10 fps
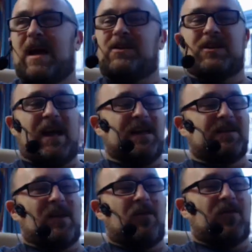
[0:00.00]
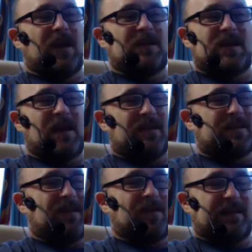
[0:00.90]
nightshades and other things in it and
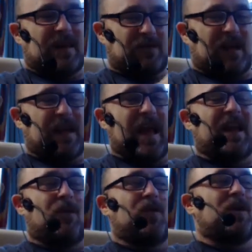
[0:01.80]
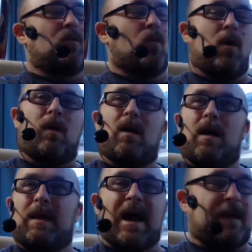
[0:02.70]
stuff like that, it was again a real war
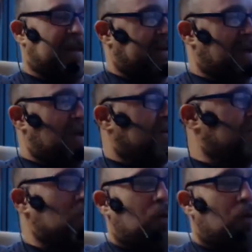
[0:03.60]
on that. And then the New